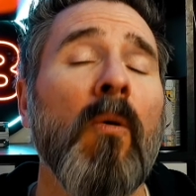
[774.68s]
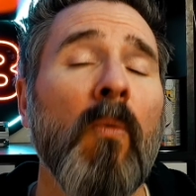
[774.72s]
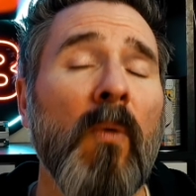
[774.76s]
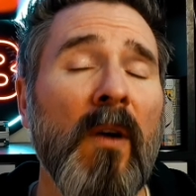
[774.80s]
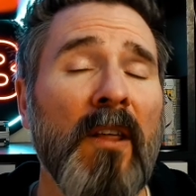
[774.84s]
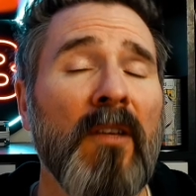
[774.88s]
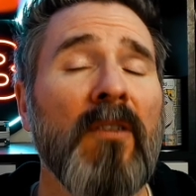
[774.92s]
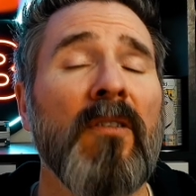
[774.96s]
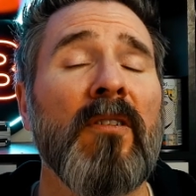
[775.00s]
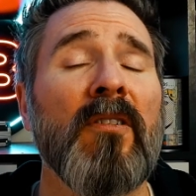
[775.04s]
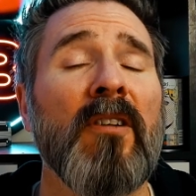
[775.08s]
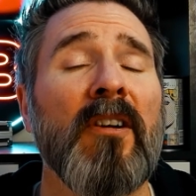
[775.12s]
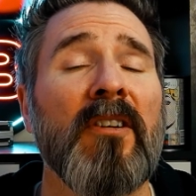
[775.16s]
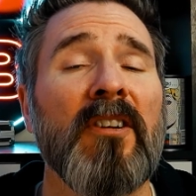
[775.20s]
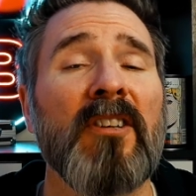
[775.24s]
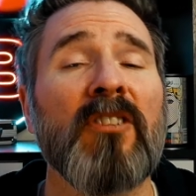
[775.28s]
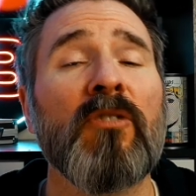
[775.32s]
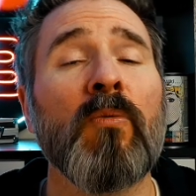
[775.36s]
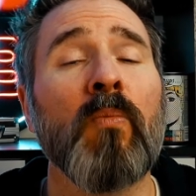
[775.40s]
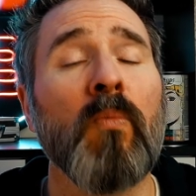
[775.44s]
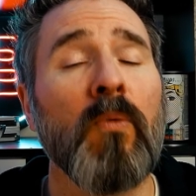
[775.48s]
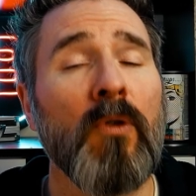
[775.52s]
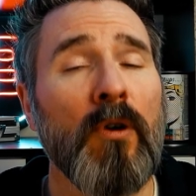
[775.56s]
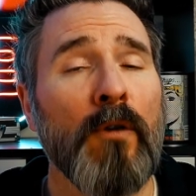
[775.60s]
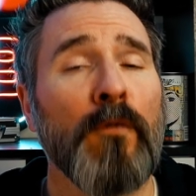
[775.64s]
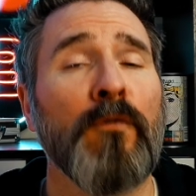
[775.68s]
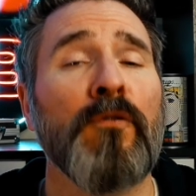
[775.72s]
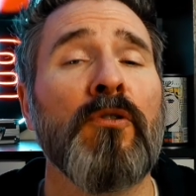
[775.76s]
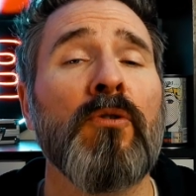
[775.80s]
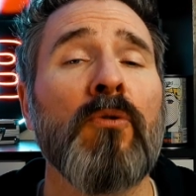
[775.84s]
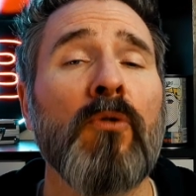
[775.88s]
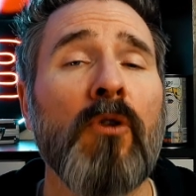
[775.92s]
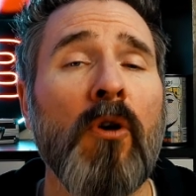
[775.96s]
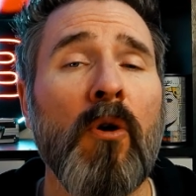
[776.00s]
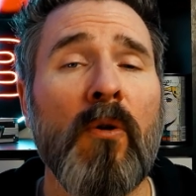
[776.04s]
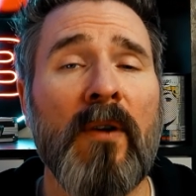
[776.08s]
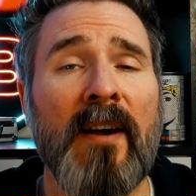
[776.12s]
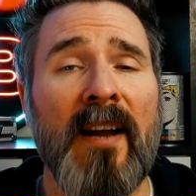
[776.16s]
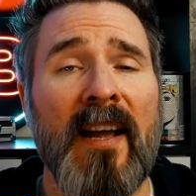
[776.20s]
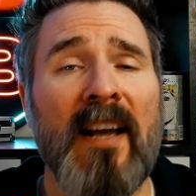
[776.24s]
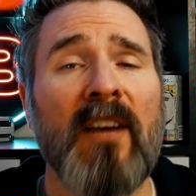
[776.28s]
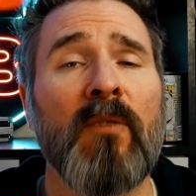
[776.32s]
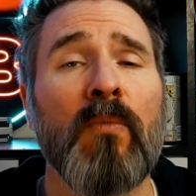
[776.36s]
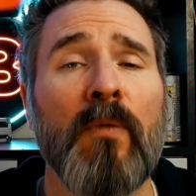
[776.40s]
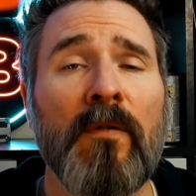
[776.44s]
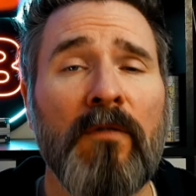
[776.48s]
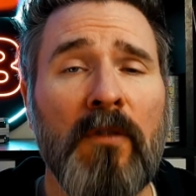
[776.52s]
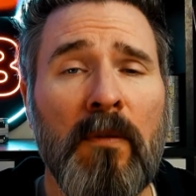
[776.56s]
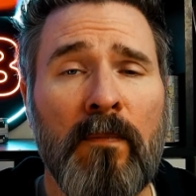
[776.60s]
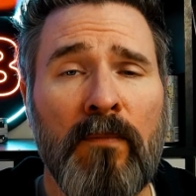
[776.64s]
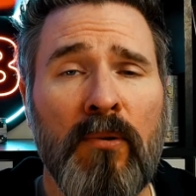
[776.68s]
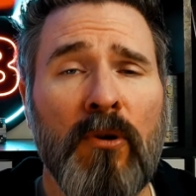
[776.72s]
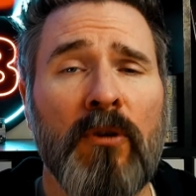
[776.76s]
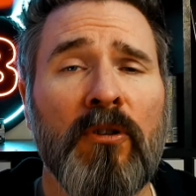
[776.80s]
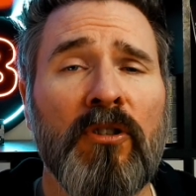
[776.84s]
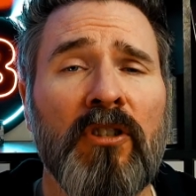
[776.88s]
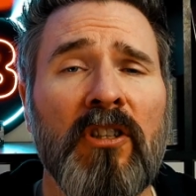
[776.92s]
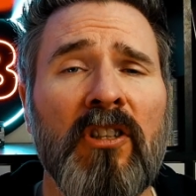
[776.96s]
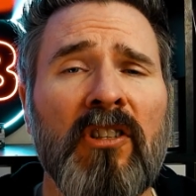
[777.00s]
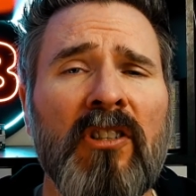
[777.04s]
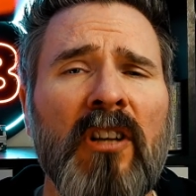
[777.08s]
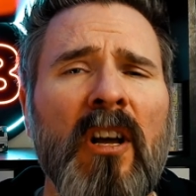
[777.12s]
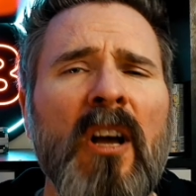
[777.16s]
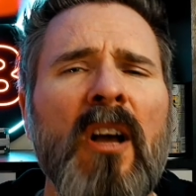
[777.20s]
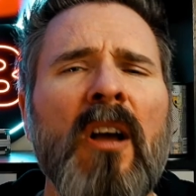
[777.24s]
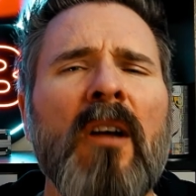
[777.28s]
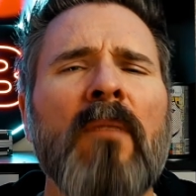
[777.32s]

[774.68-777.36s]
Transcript: whether or not it's worth you going ahead with the purchase.